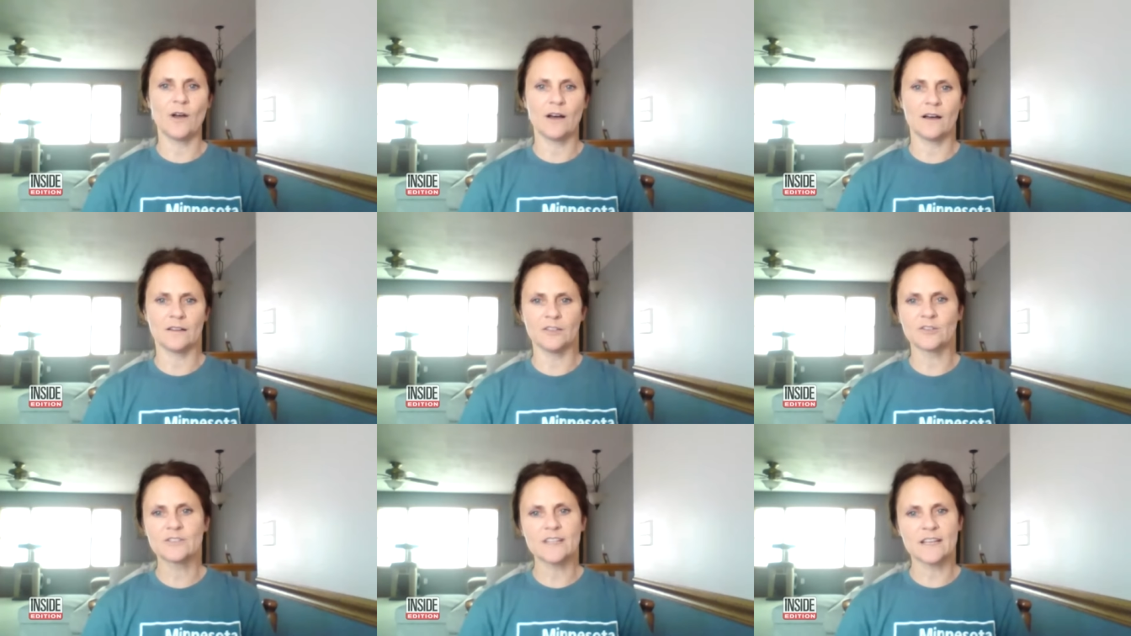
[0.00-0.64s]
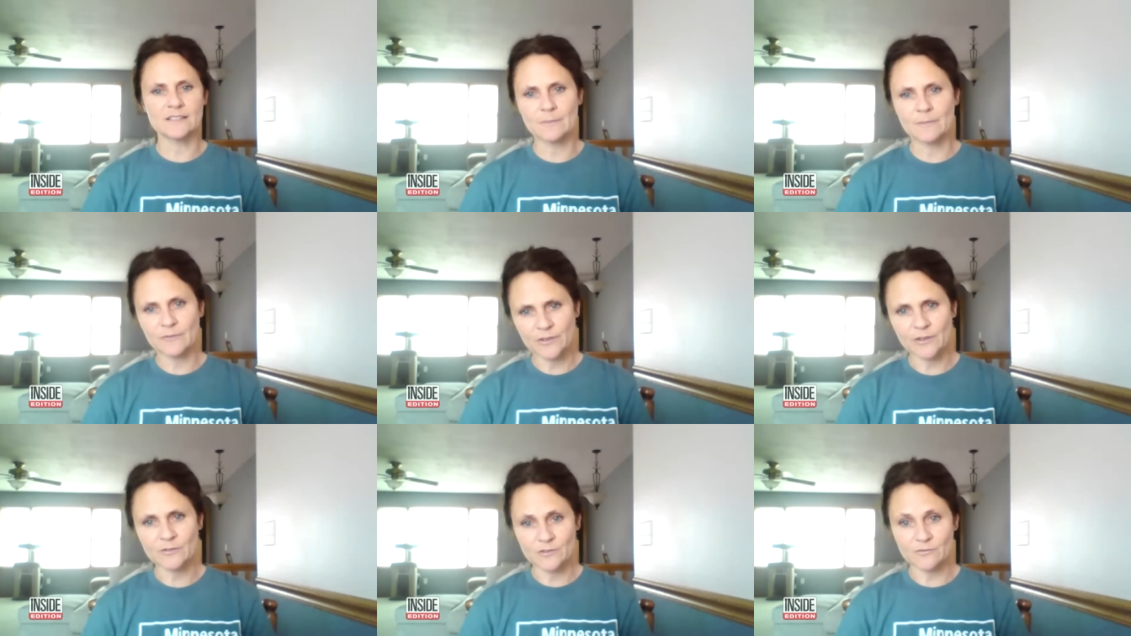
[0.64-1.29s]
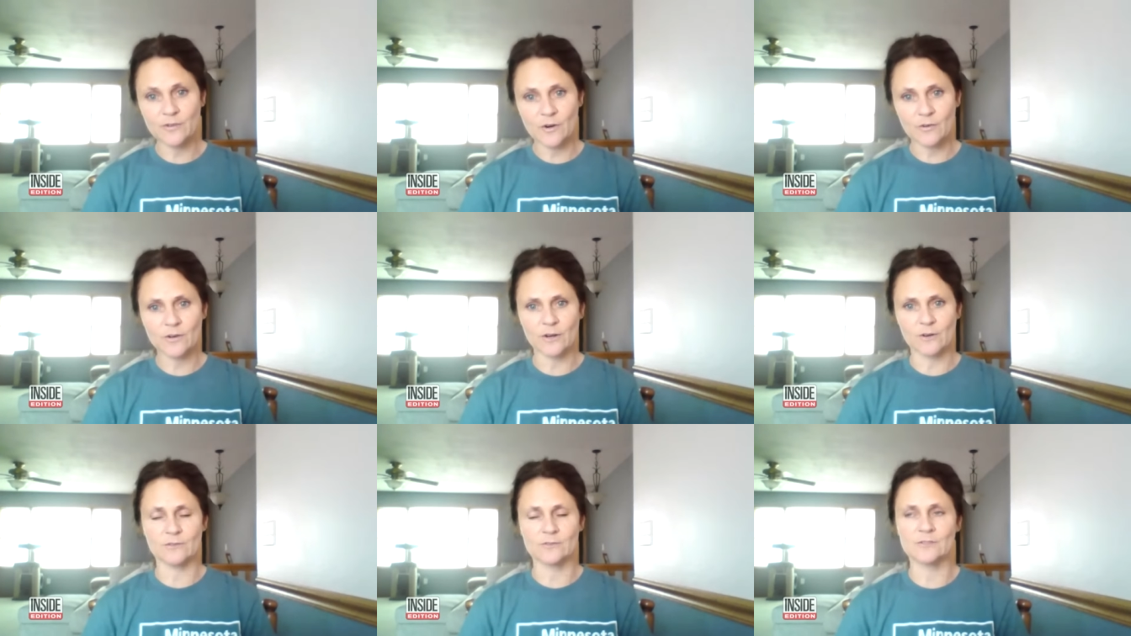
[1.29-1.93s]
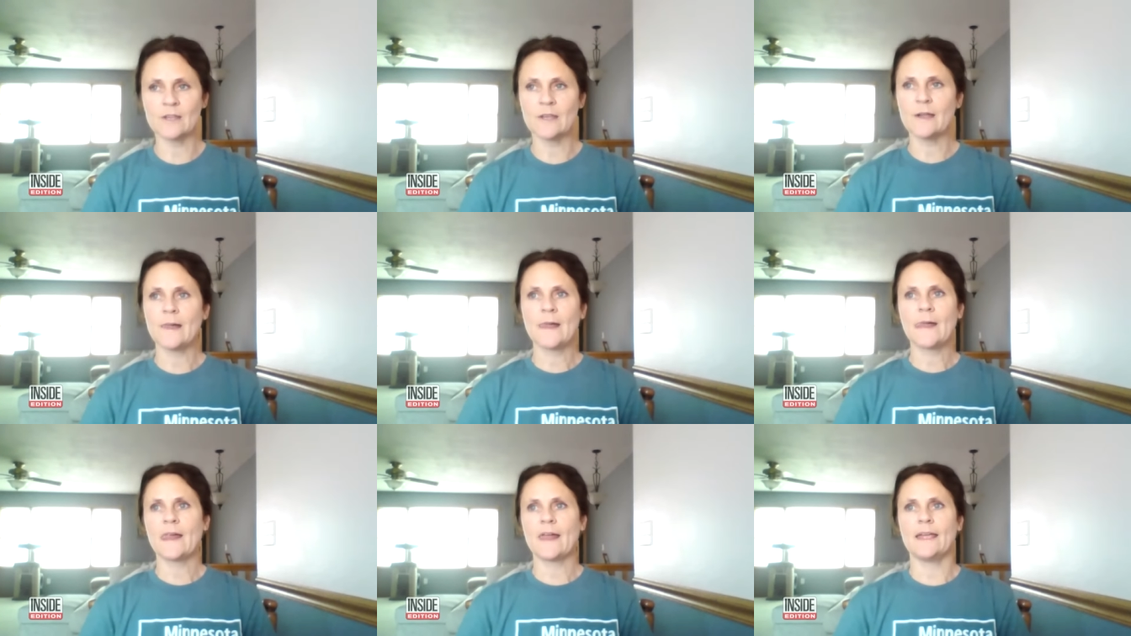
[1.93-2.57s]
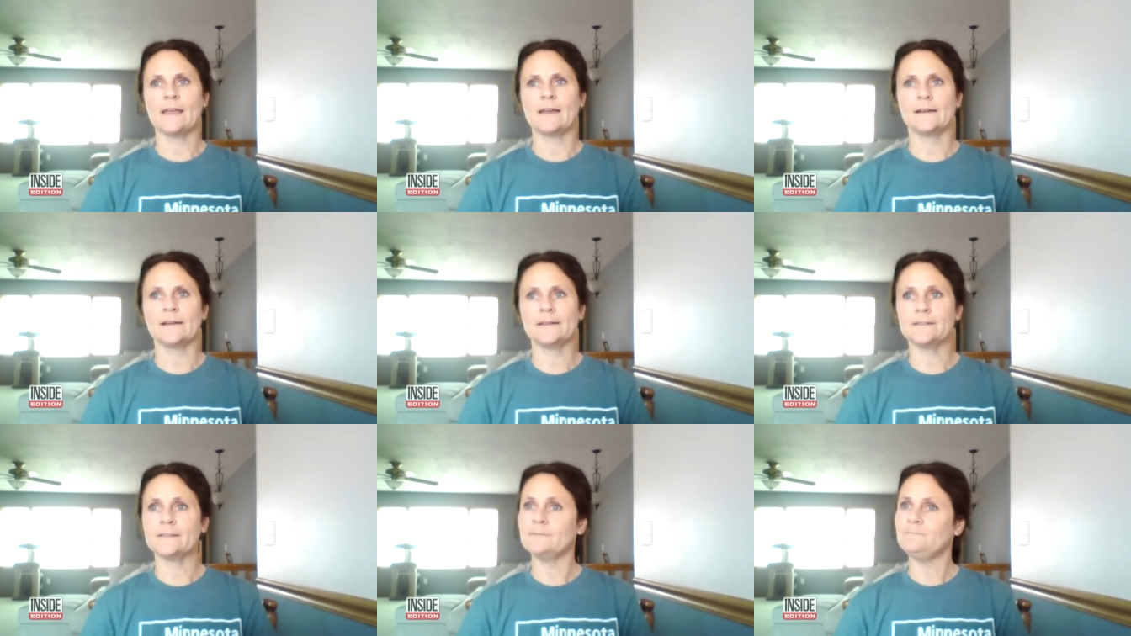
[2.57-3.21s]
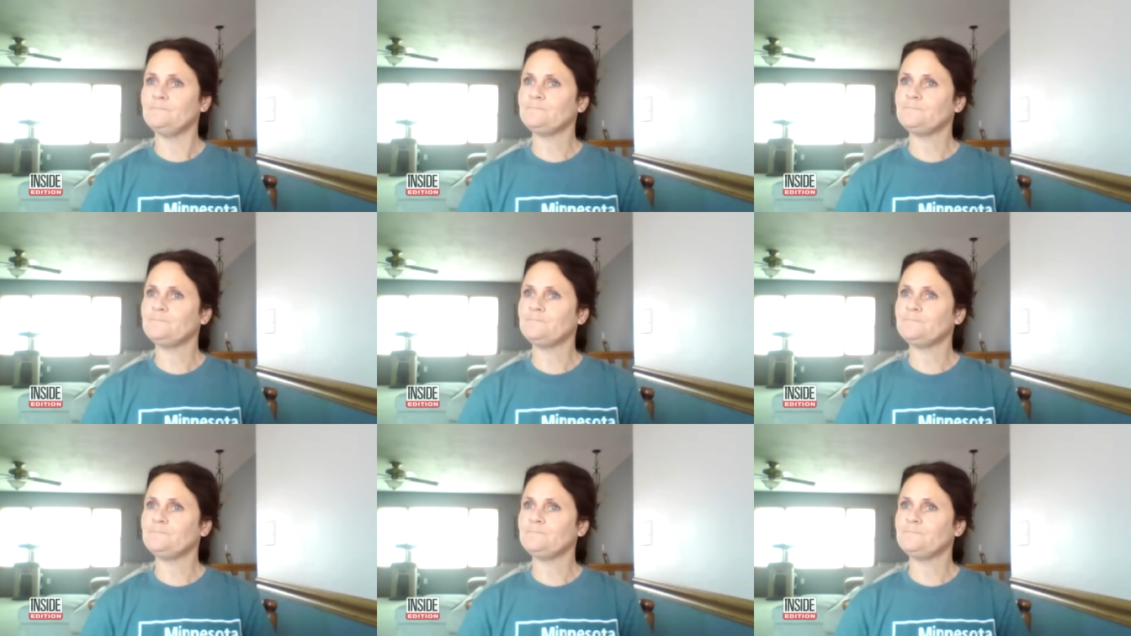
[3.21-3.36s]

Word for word: uh, looked at some of those photos, and